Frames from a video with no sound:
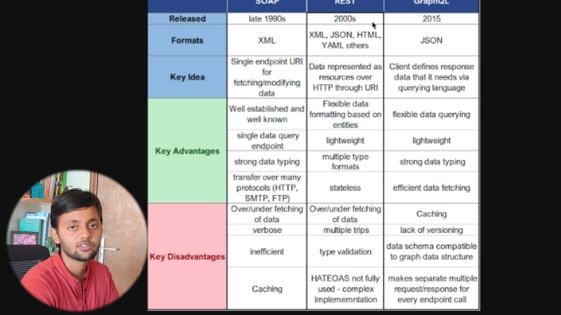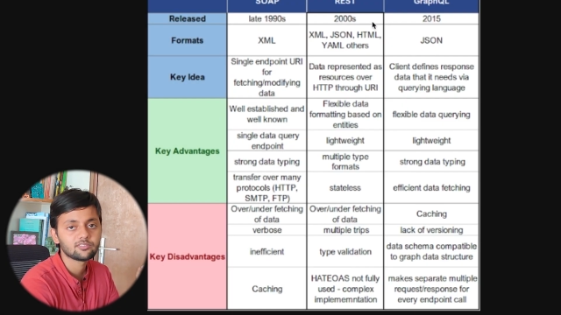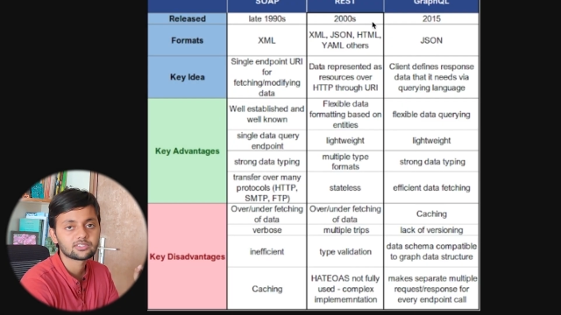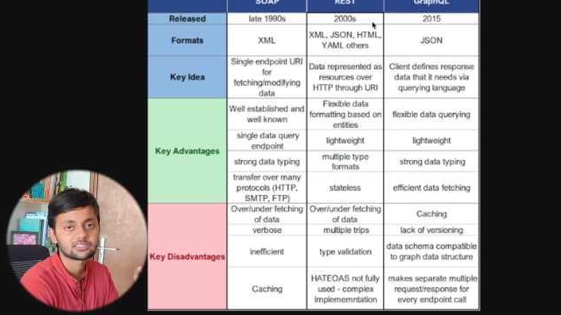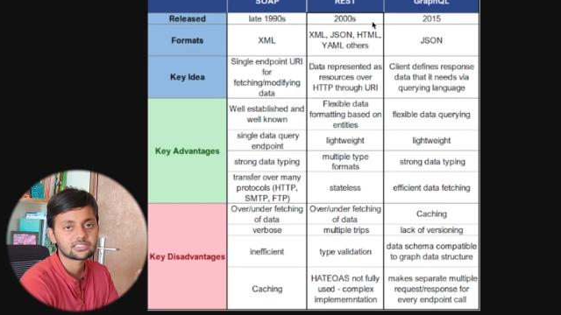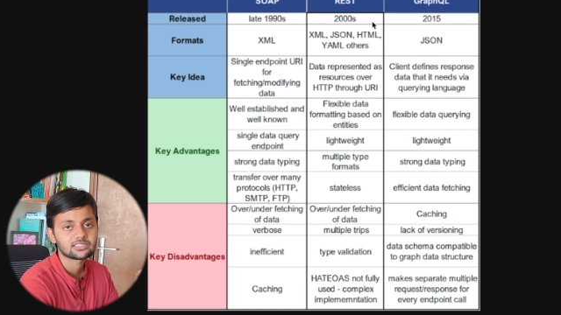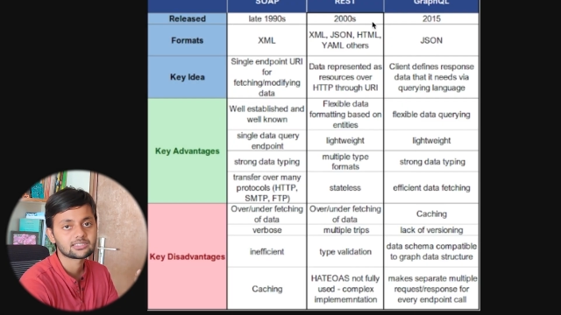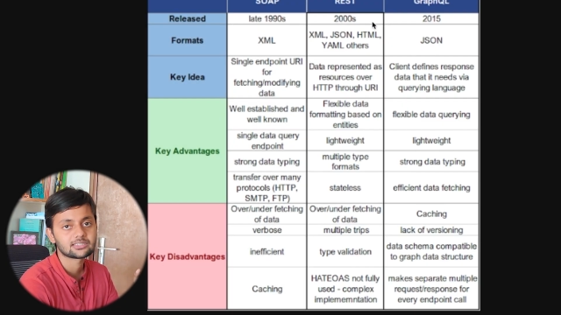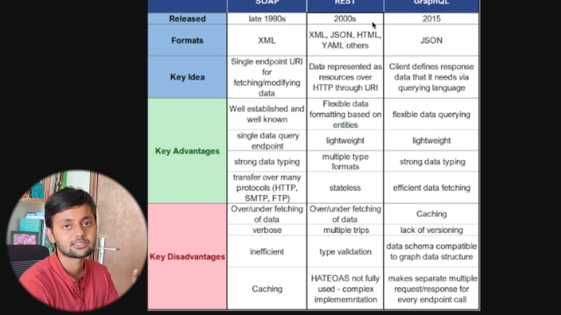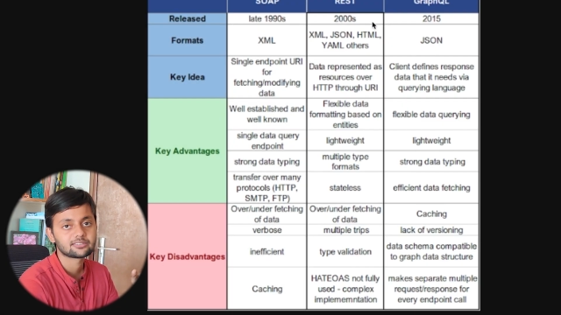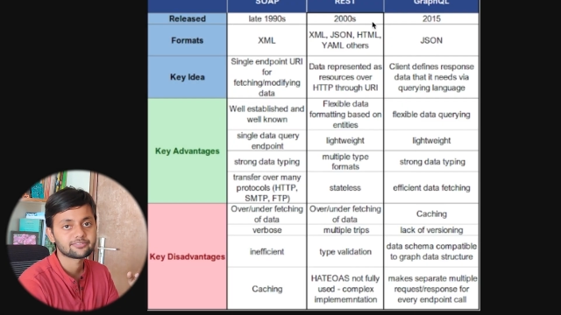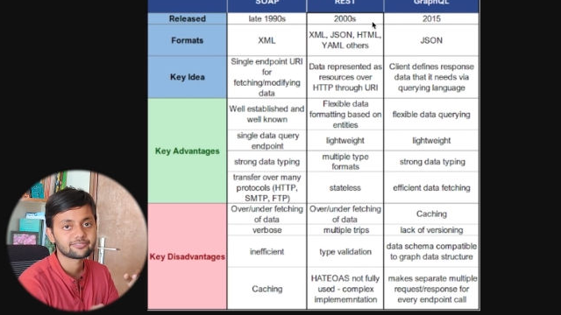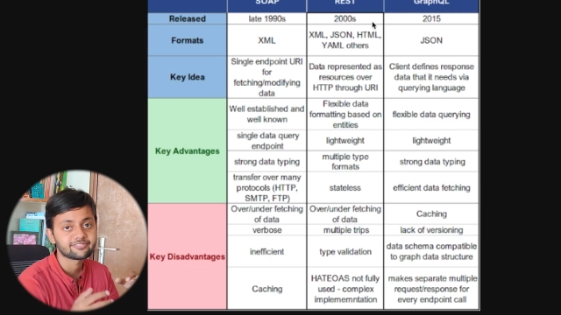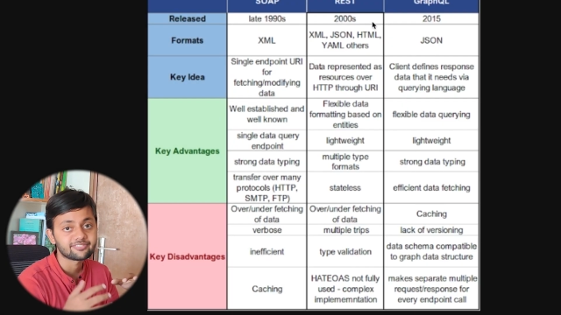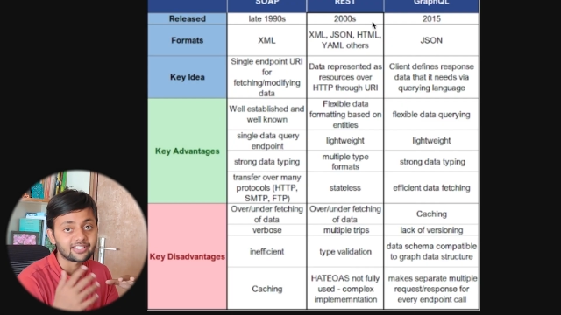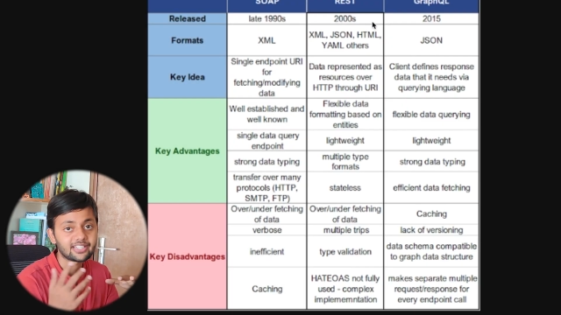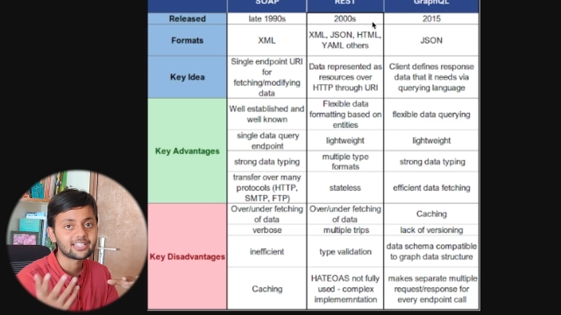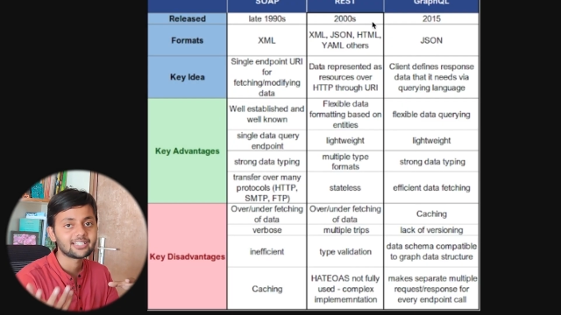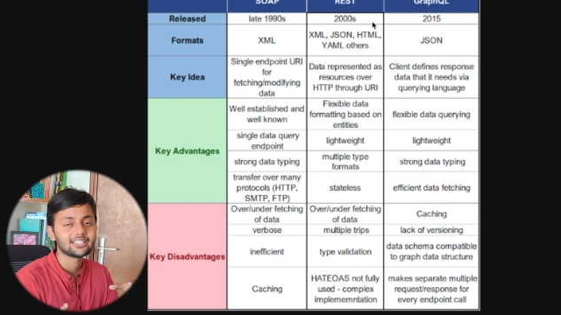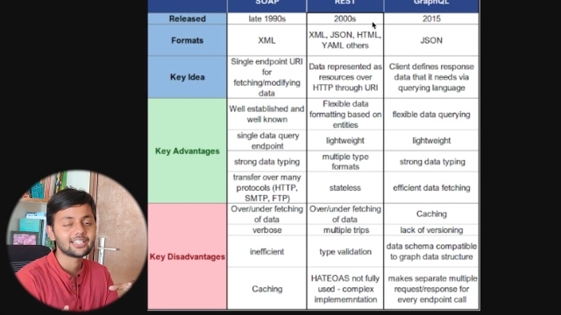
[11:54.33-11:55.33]
which is
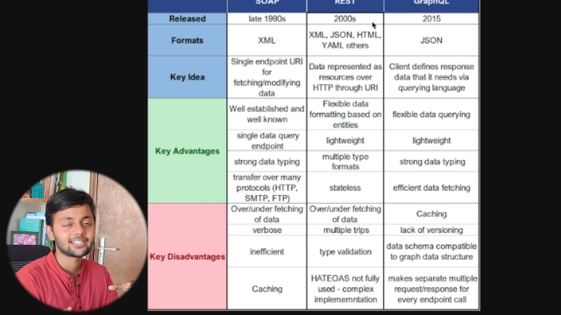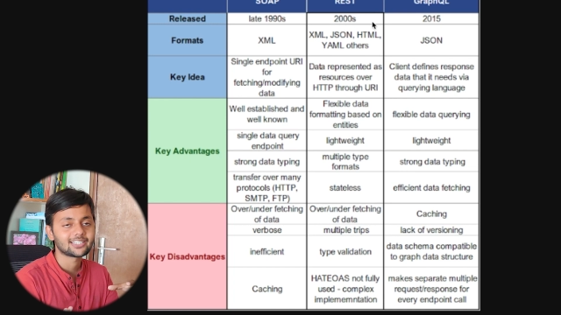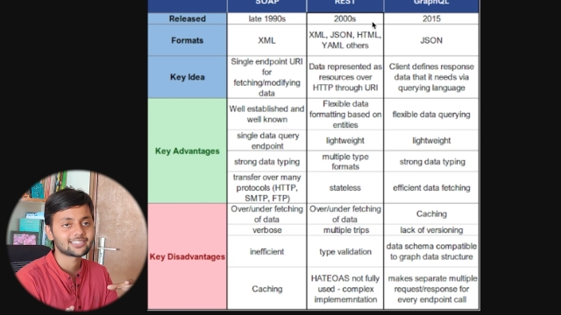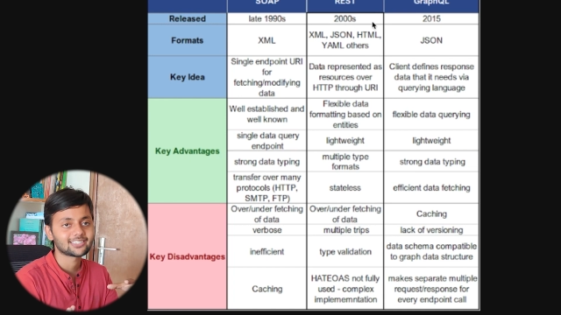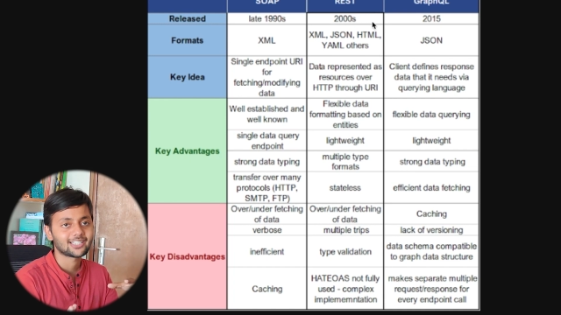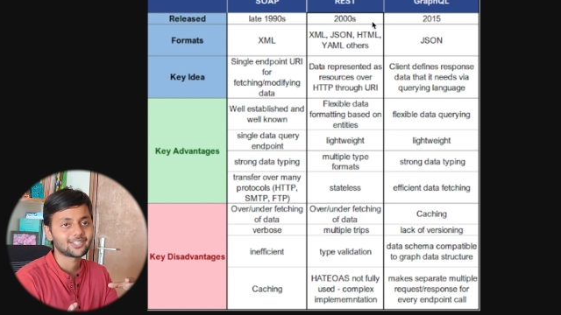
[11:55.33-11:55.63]
very latest.